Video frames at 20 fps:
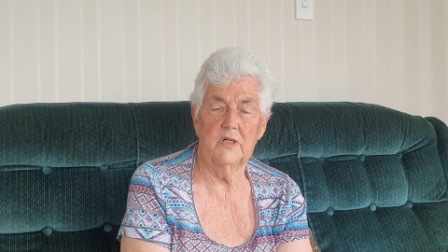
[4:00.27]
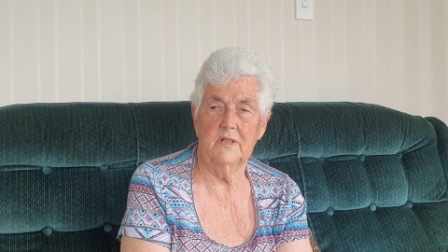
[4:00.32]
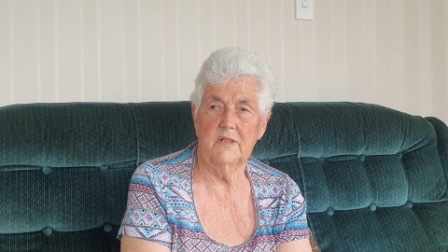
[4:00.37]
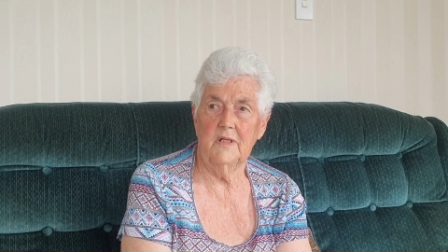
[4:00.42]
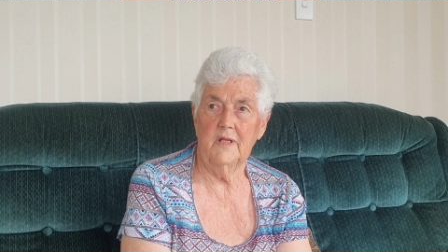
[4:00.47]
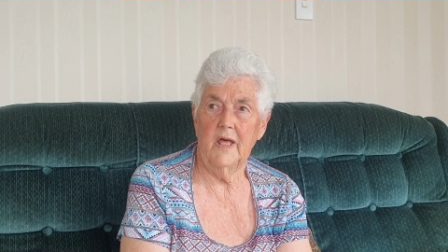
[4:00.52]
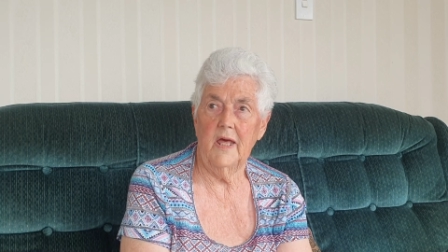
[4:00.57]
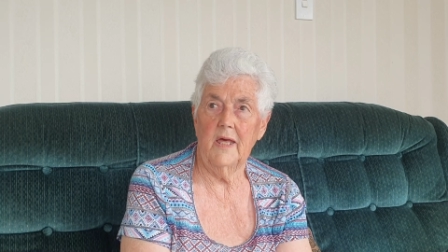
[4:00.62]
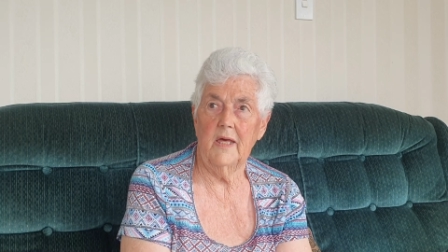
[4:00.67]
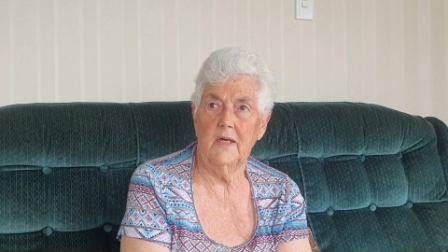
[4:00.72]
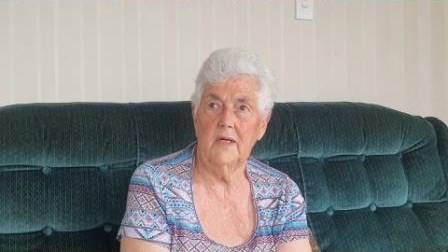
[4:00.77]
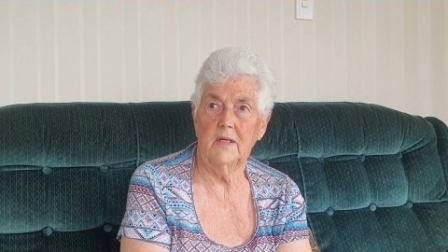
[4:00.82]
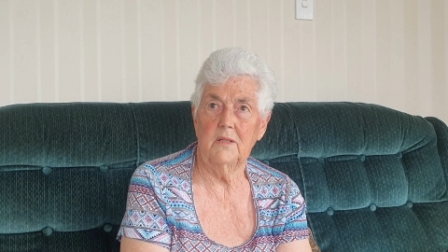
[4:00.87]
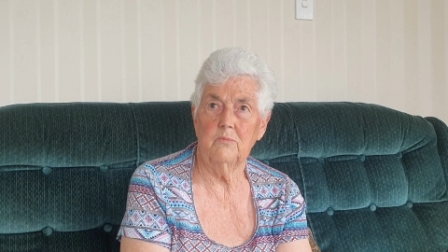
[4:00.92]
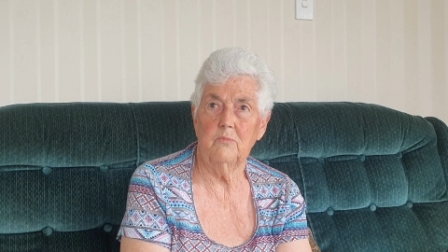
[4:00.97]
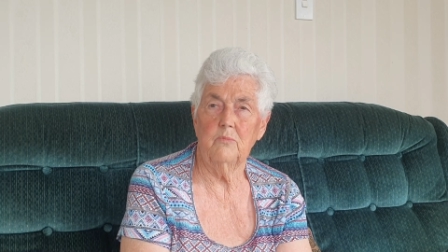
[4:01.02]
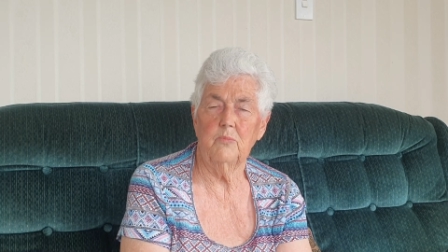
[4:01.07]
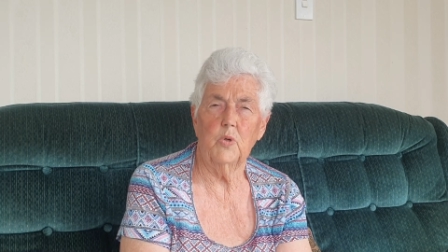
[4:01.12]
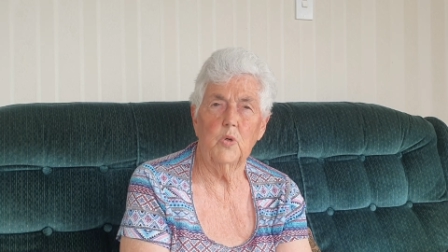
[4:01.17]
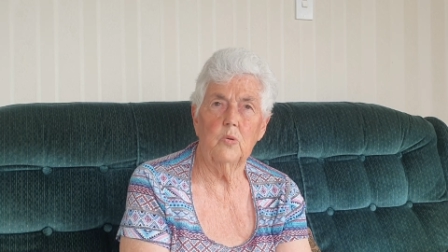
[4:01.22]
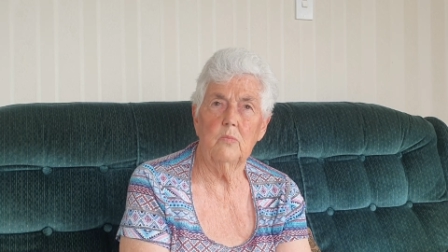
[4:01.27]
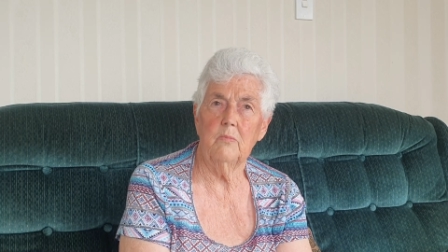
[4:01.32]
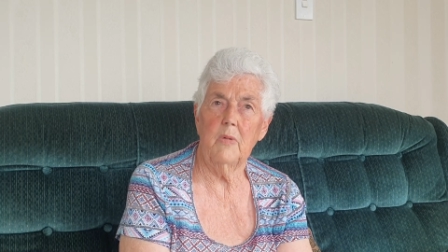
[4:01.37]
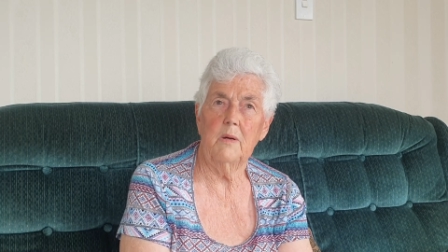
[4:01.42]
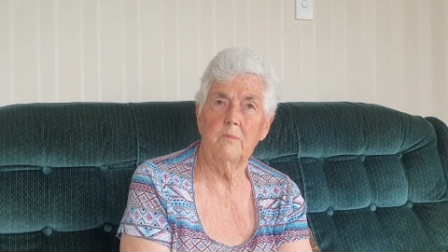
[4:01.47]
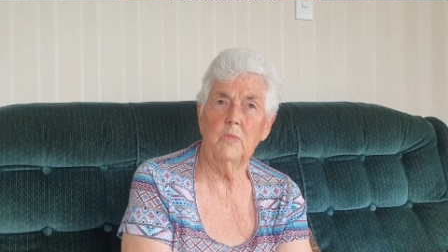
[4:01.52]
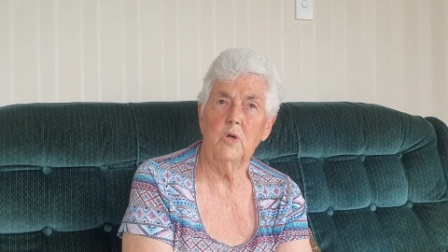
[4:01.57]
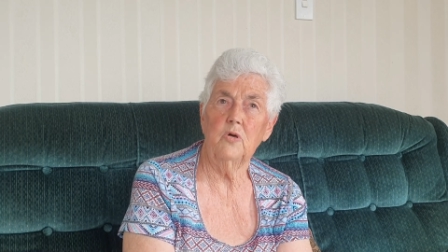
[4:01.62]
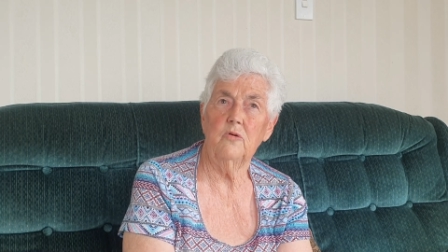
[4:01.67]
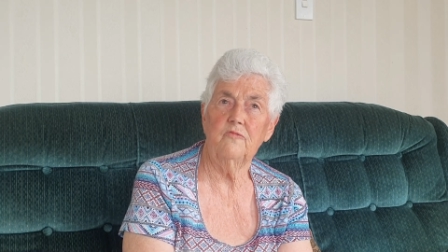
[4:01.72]
in and bought
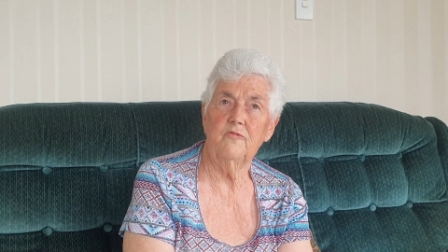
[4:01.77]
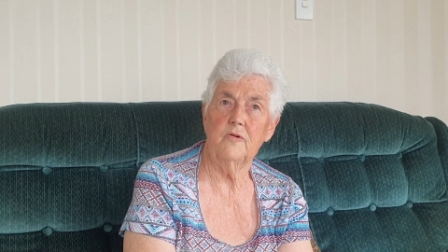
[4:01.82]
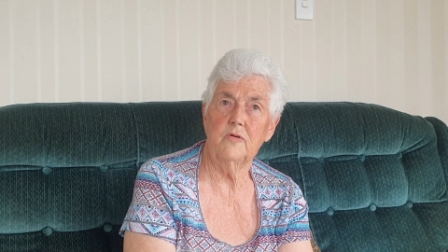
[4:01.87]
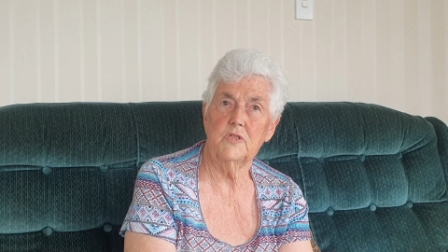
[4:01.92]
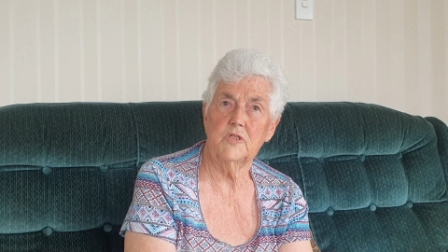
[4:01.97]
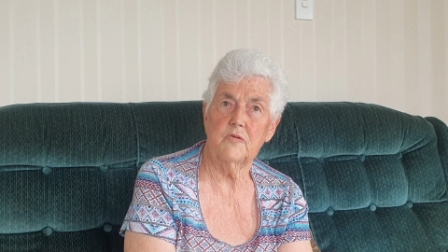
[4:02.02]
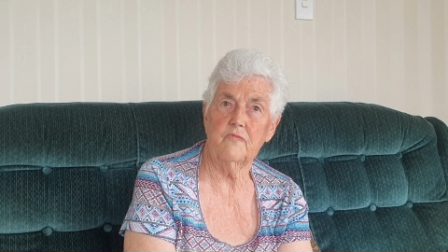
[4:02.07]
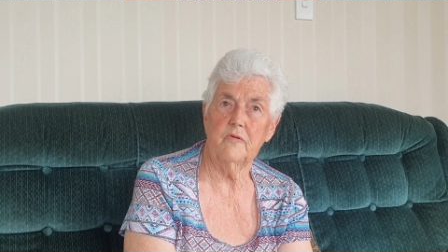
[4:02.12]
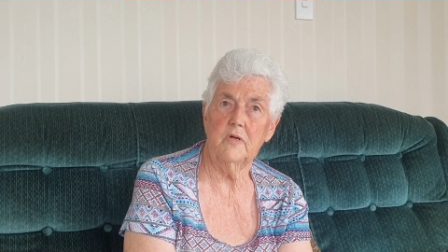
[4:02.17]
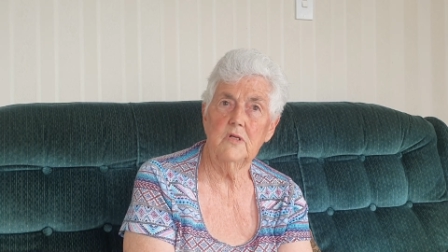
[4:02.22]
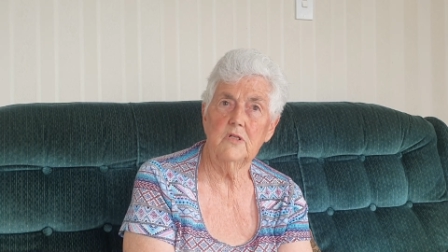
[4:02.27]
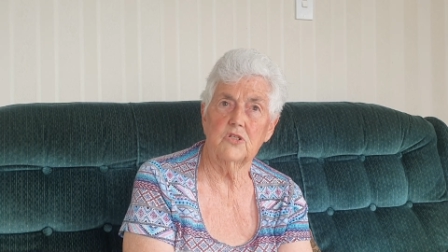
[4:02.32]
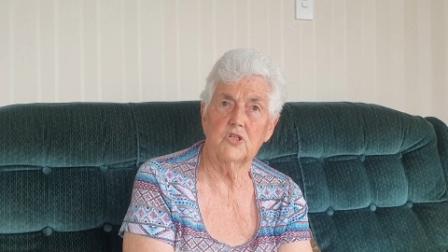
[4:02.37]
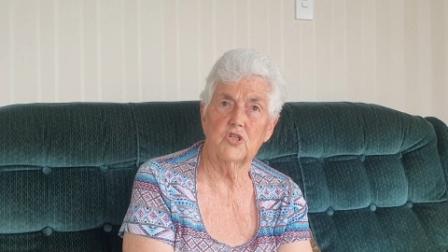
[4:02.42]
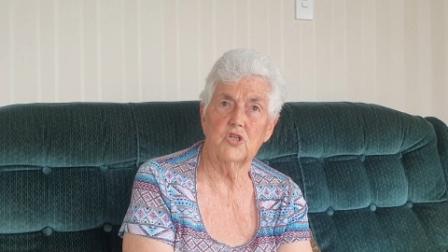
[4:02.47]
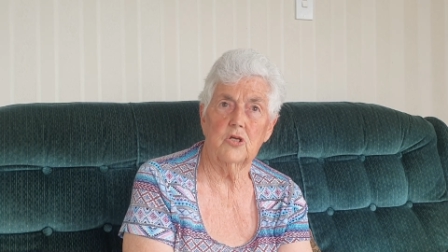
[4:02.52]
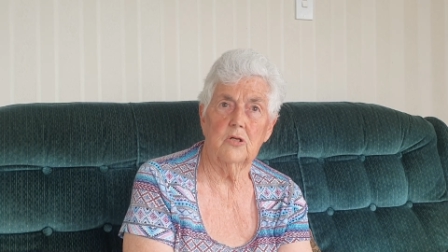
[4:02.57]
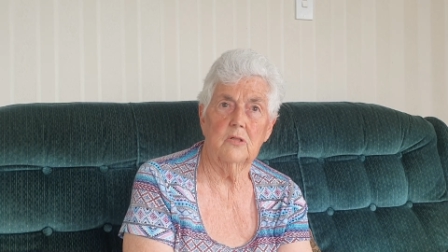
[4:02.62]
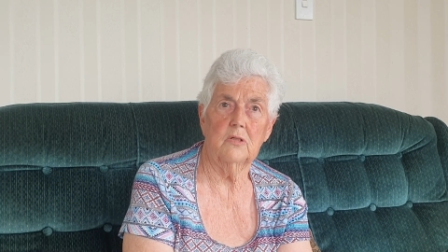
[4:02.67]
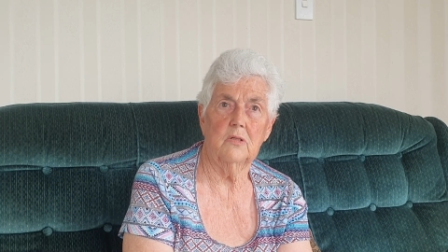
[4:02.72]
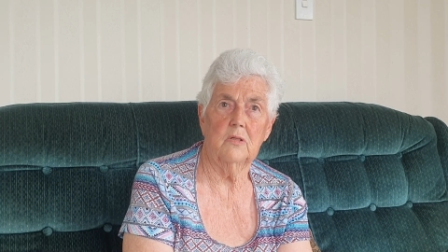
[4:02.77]
mum her first fridge.